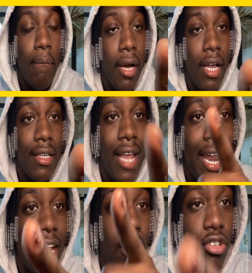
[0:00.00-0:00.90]
But
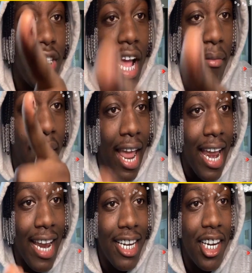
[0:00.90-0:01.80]
that ain't gonna stop the
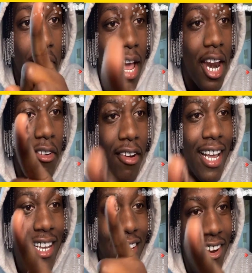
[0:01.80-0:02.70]
hate. No matter
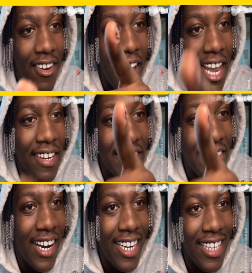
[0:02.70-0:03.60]
what, you gonna hate
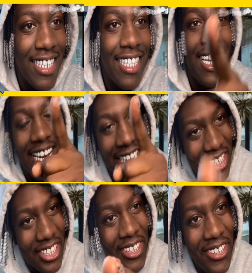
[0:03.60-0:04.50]
regardless, and that's
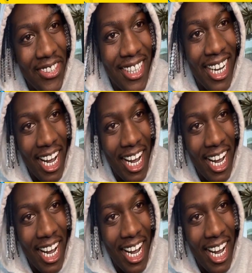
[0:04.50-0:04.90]
cool.